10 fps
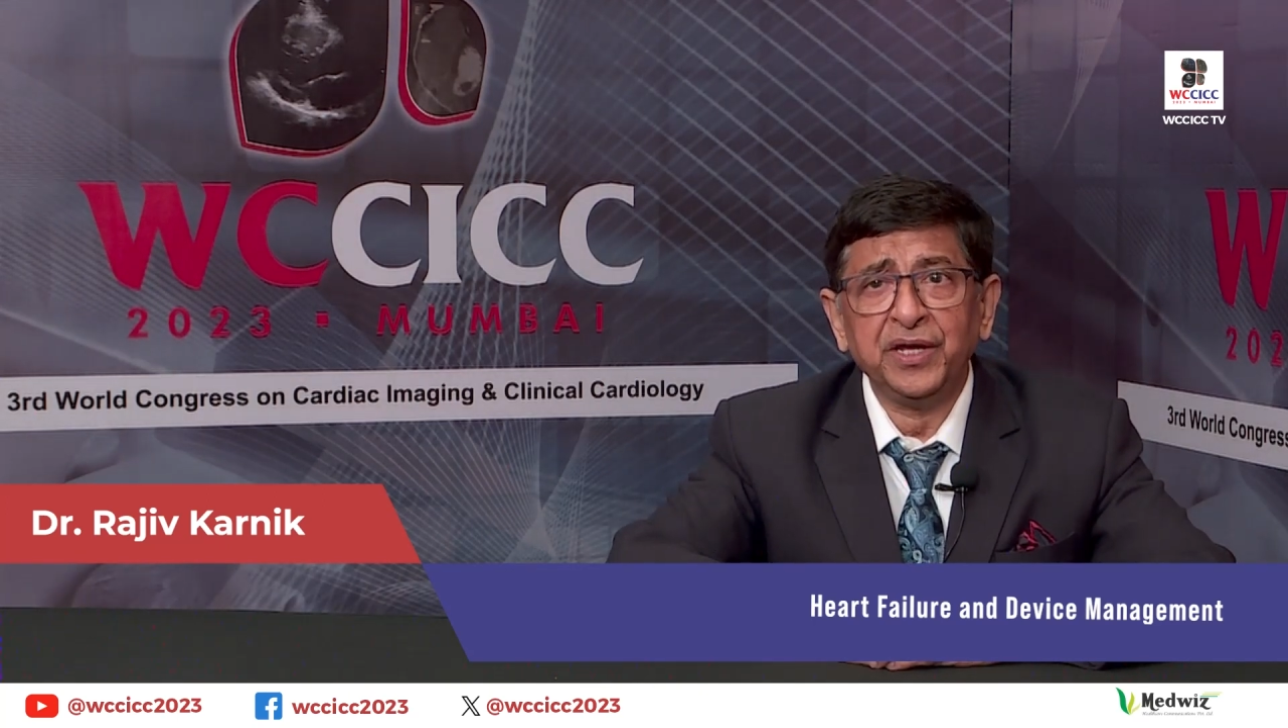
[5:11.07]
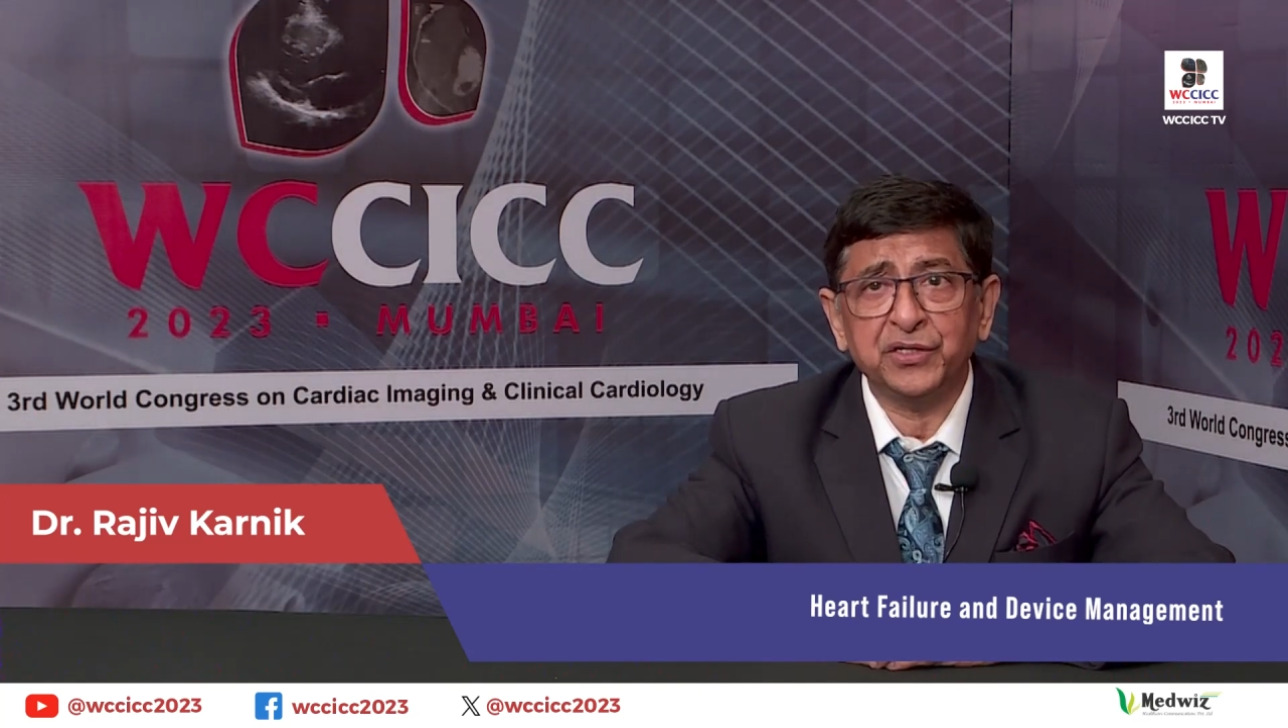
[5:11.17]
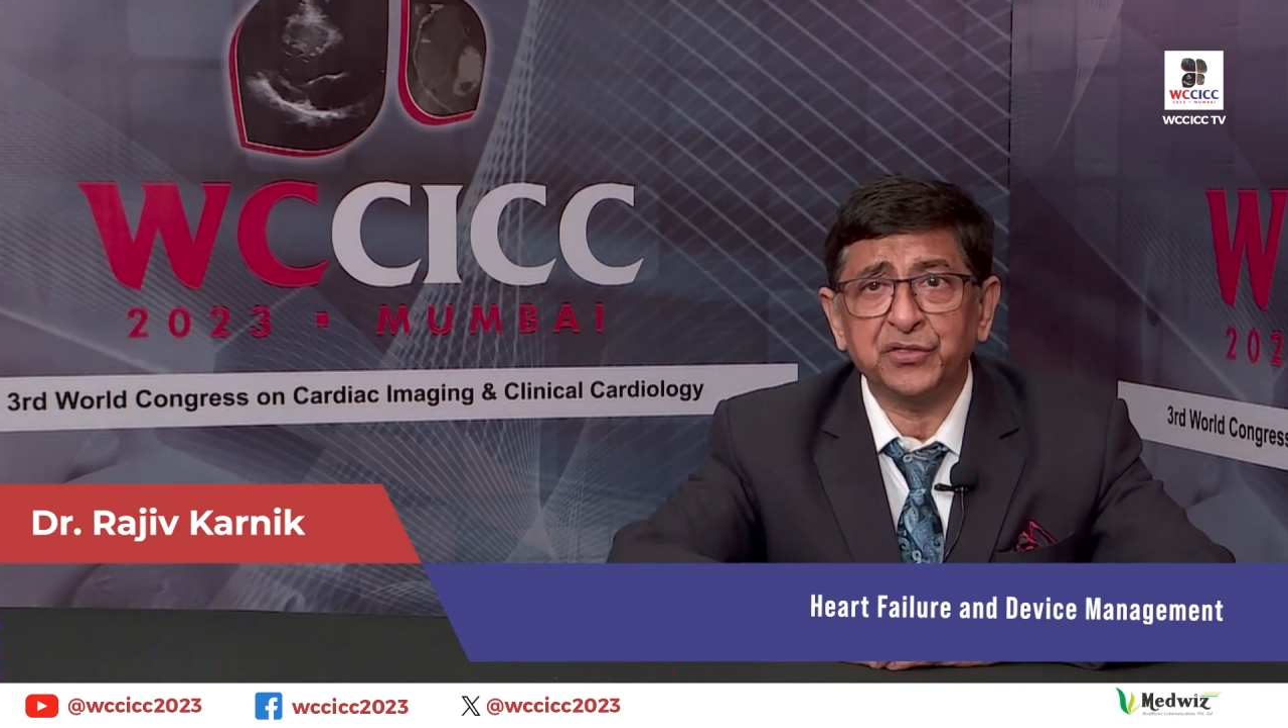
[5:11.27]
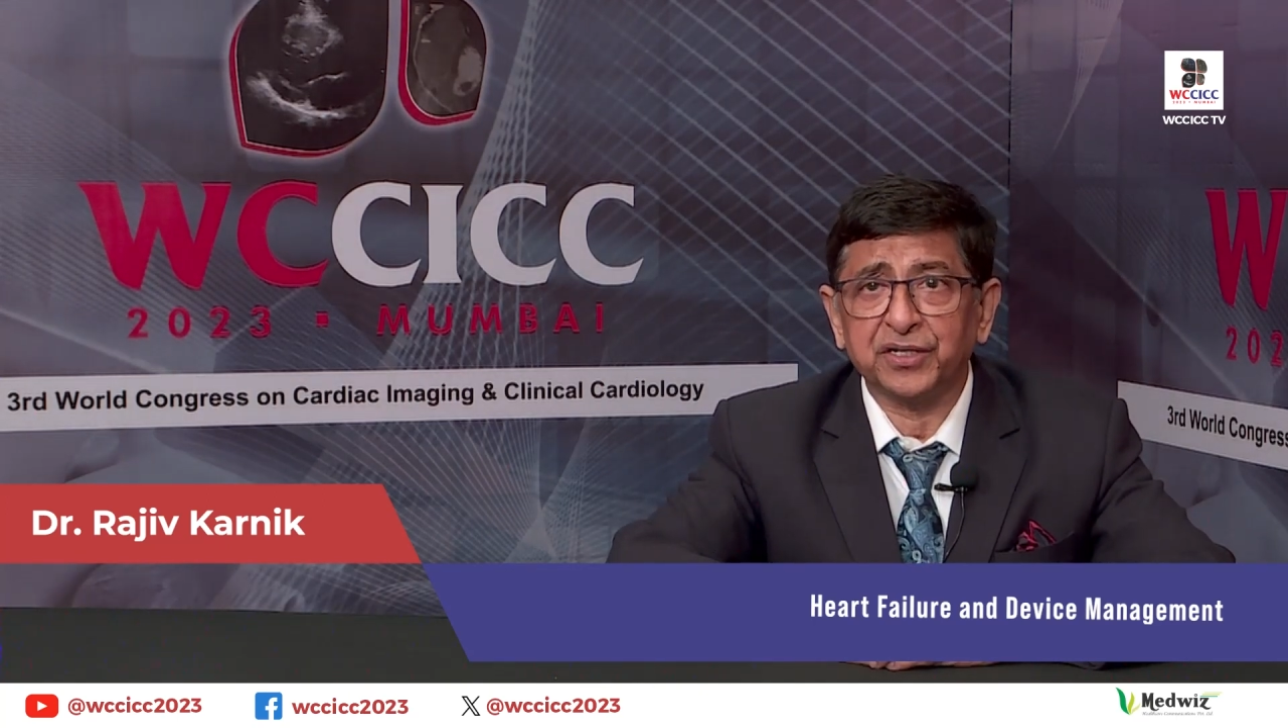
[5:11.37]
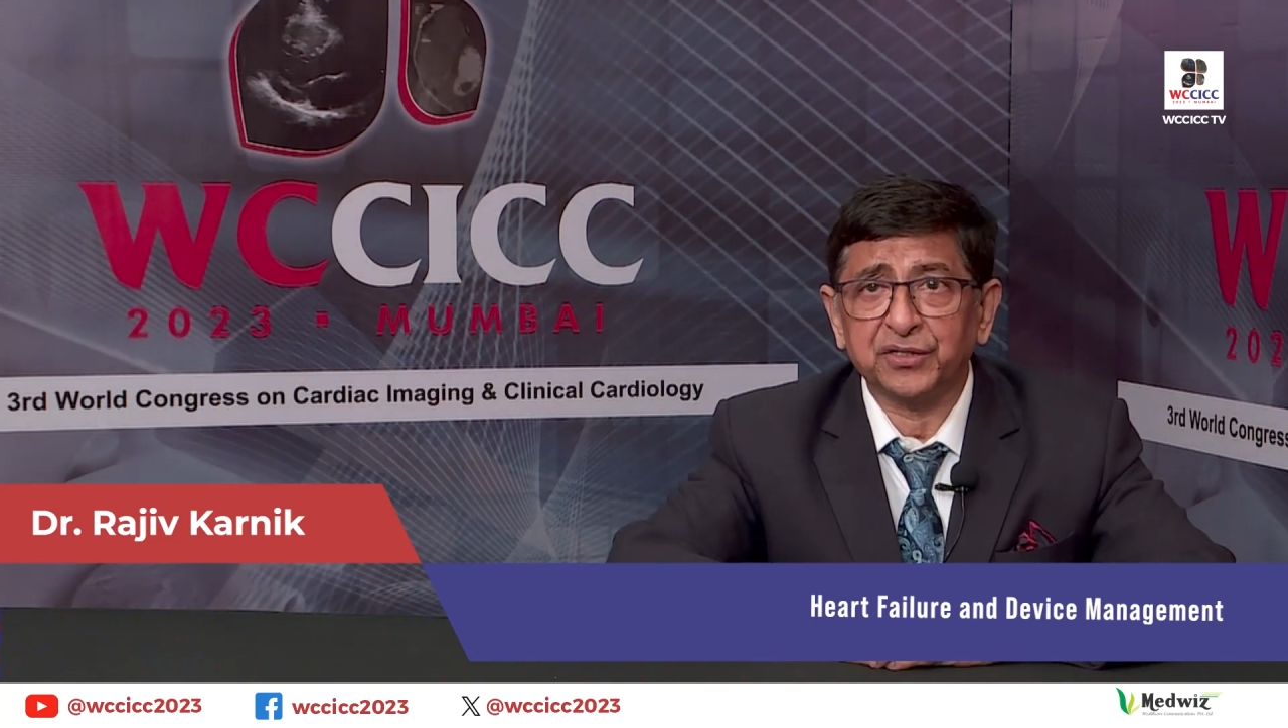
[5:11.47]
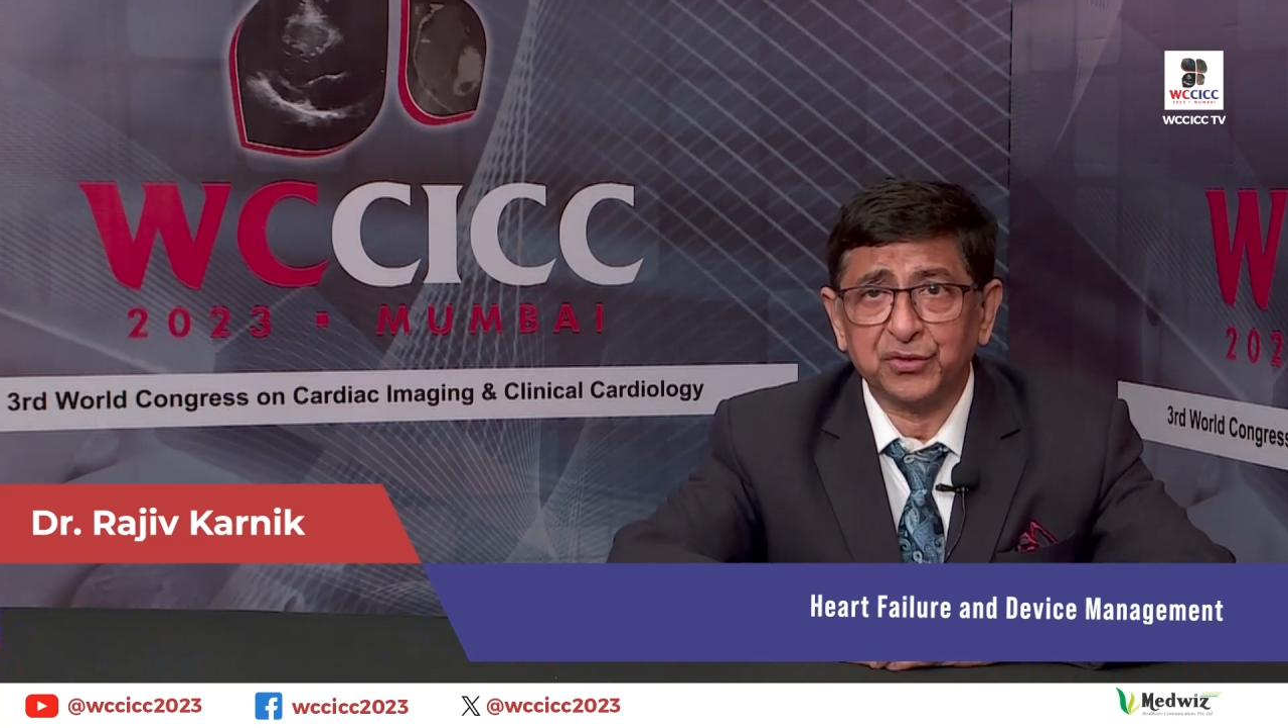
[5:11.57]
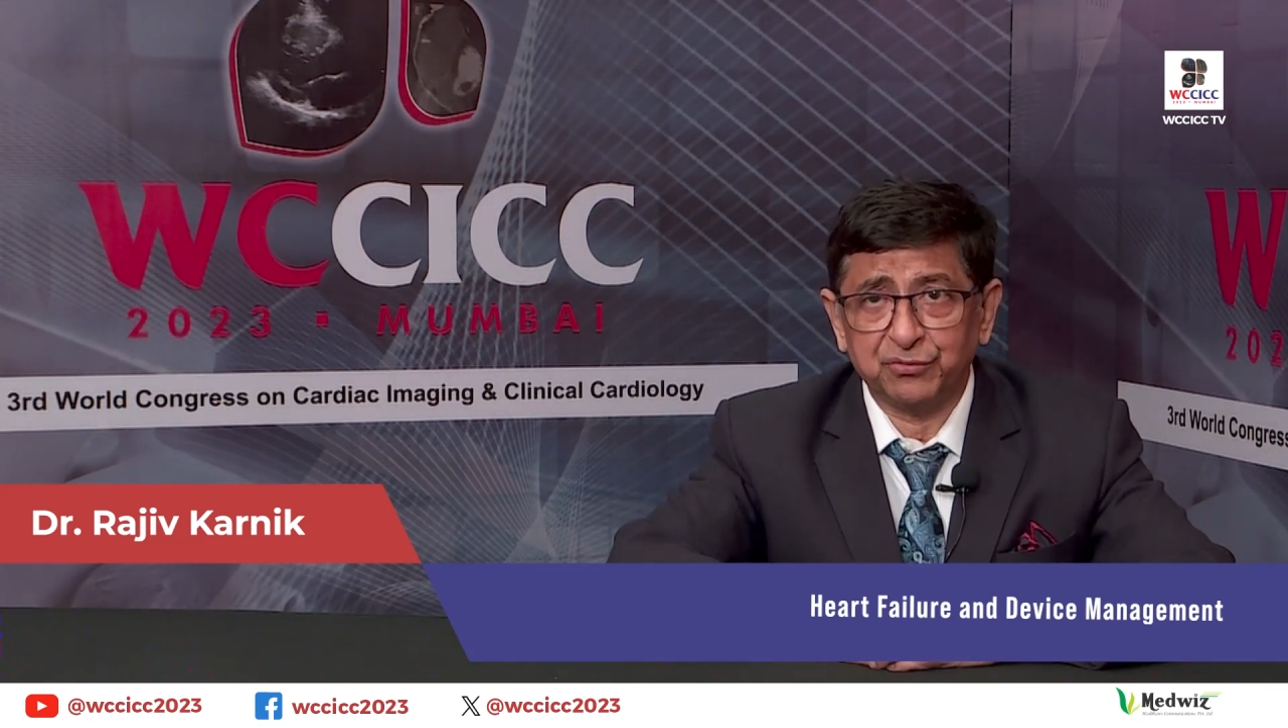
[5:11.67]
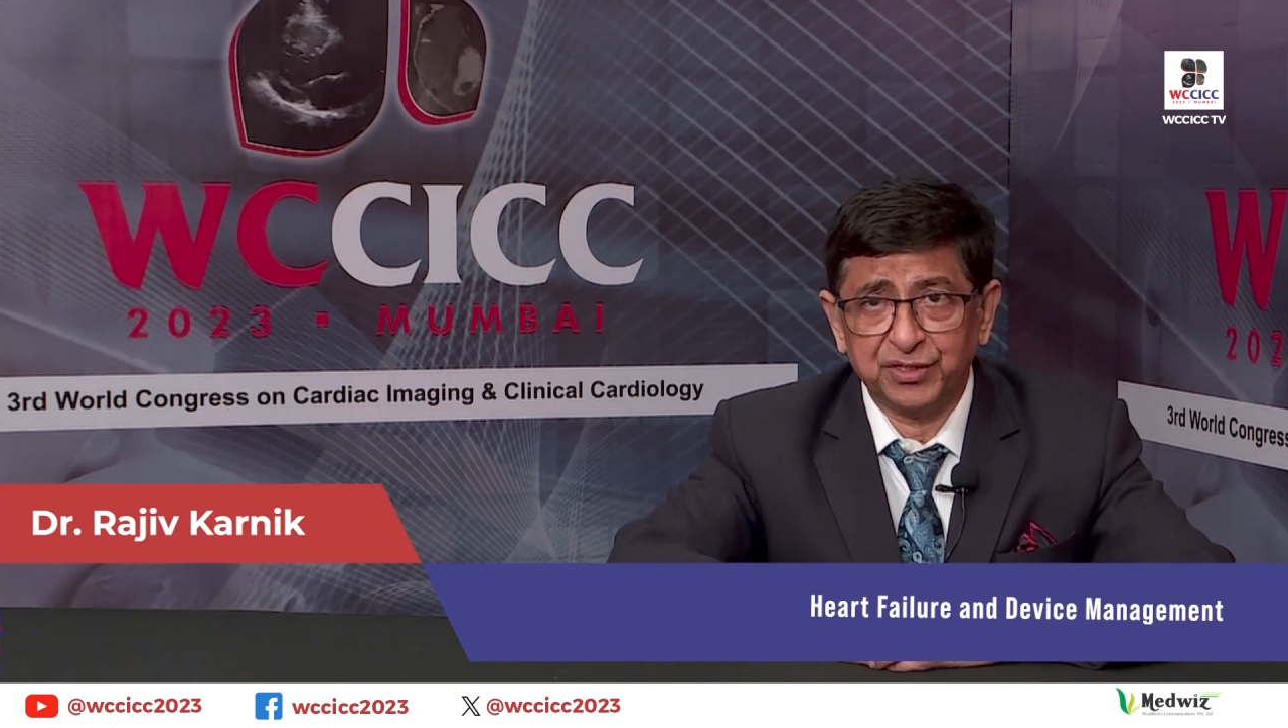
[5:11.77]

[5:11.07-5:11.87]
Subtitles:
agents